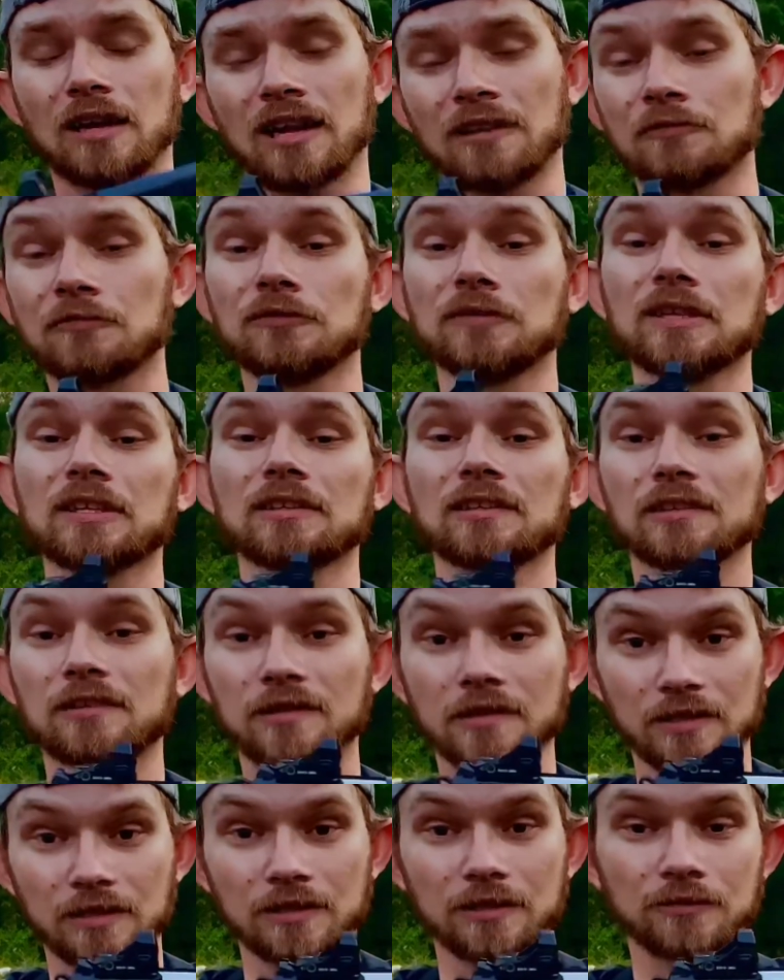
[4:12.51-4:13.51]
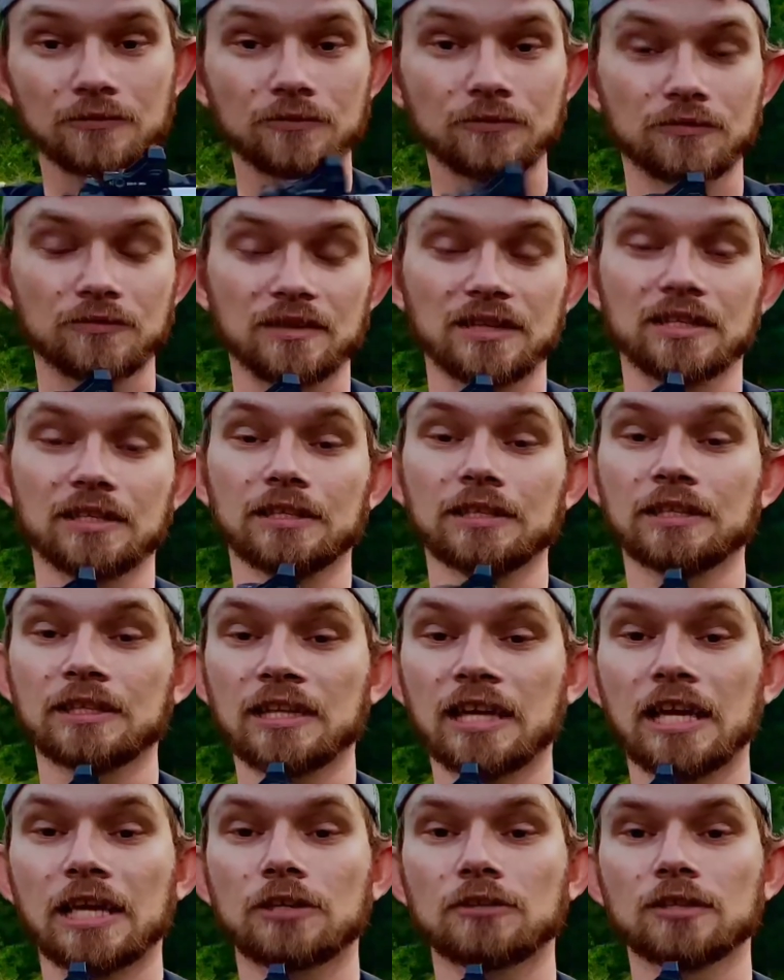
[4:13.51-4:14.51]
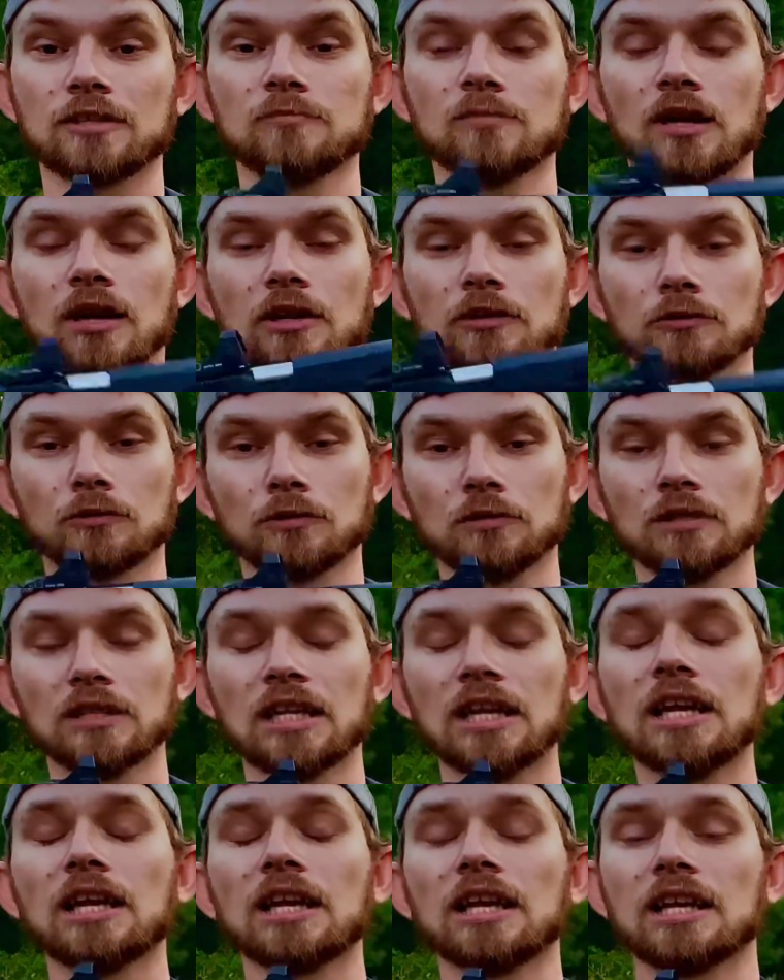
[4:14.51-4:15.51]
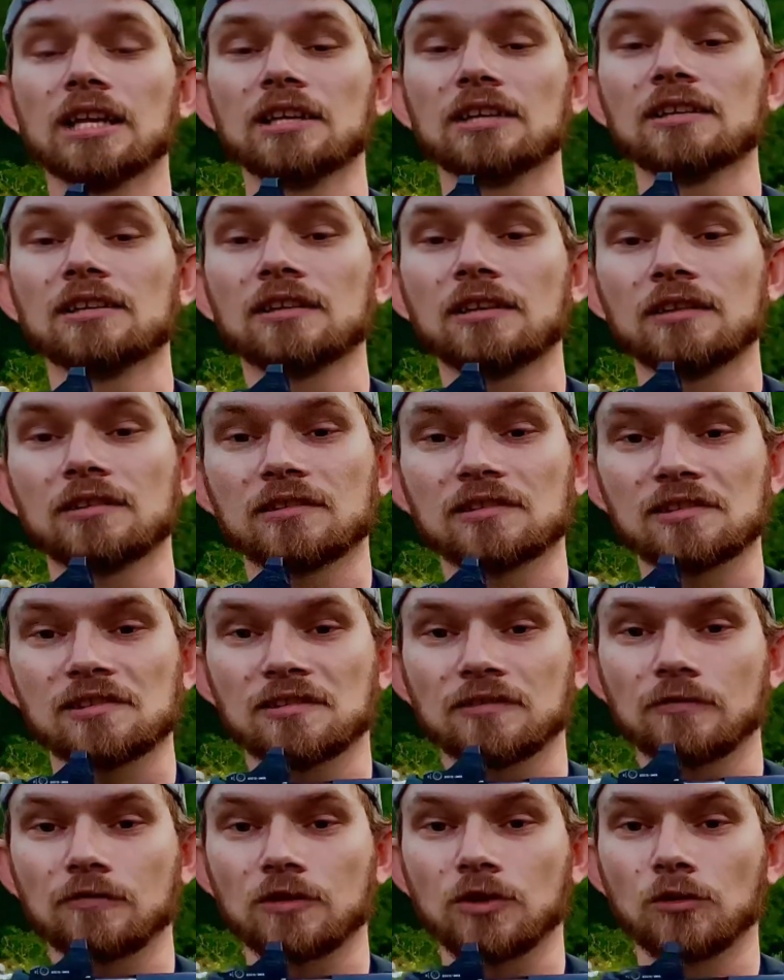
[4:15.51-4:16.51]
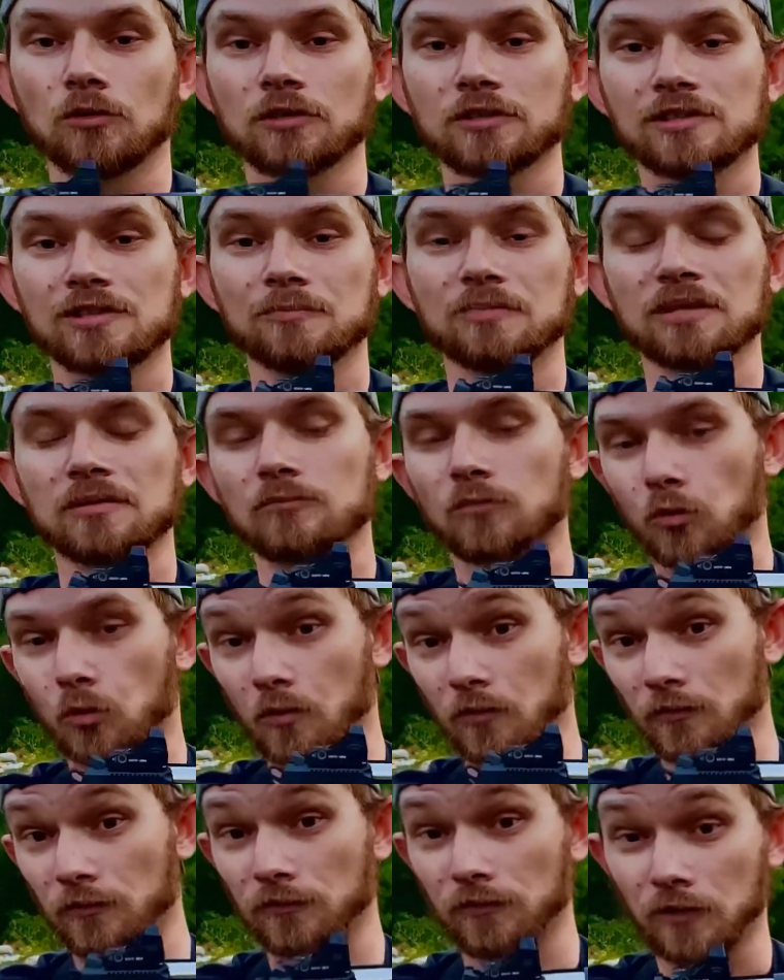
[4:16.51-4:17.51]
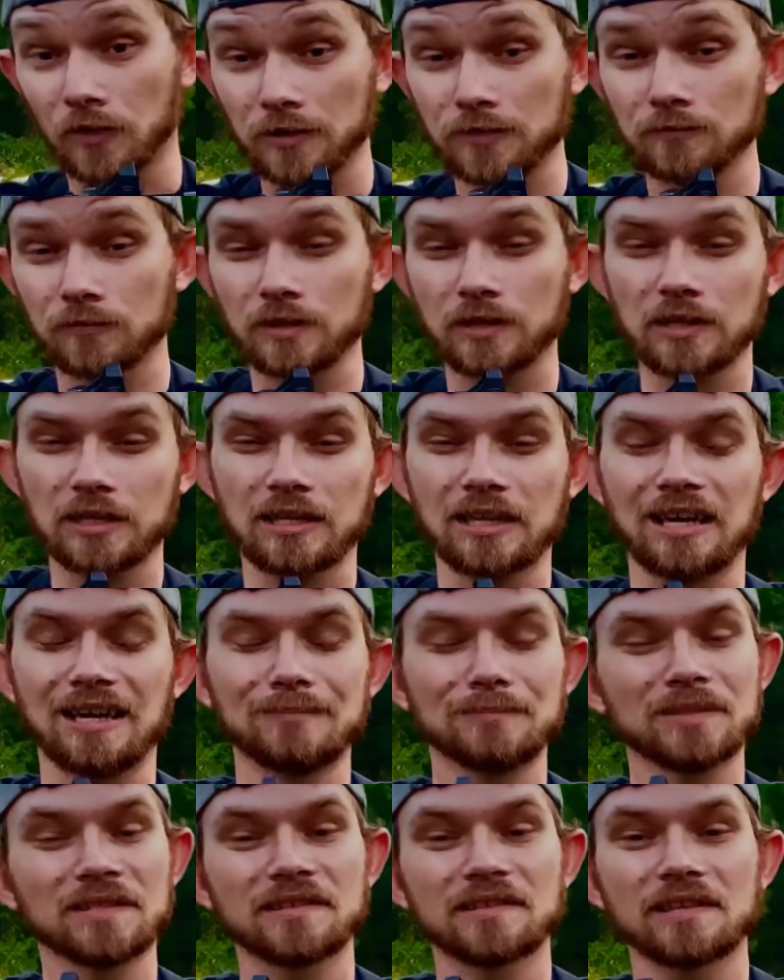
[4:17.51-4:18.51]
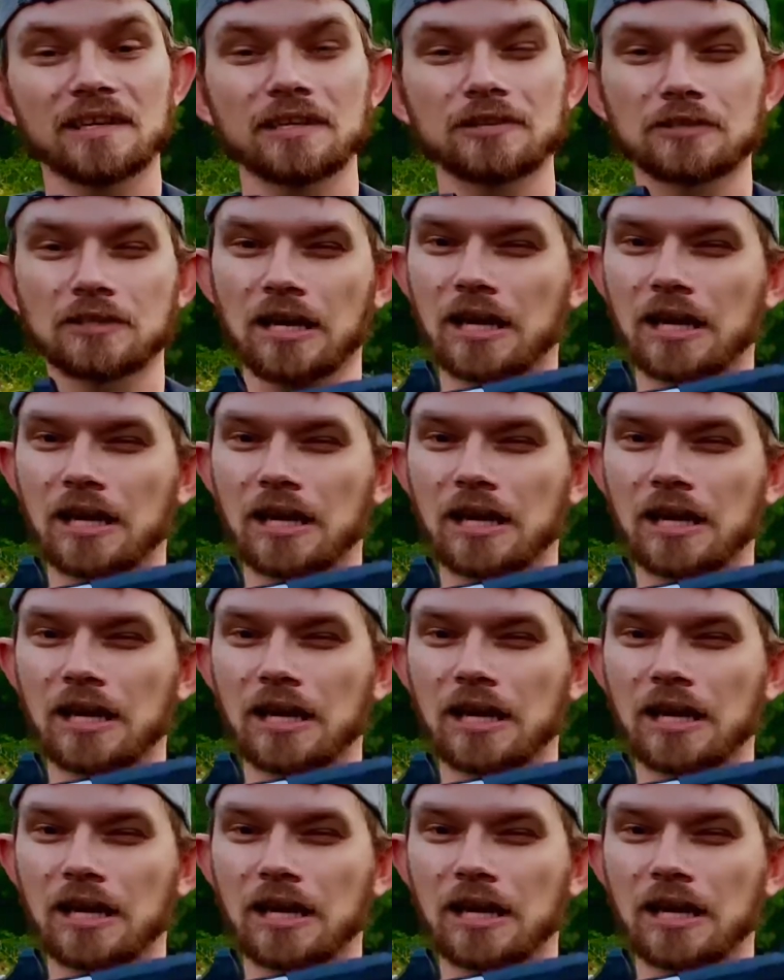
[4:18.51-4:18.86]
I feel as if the carry model is going to be more fun with a compensator.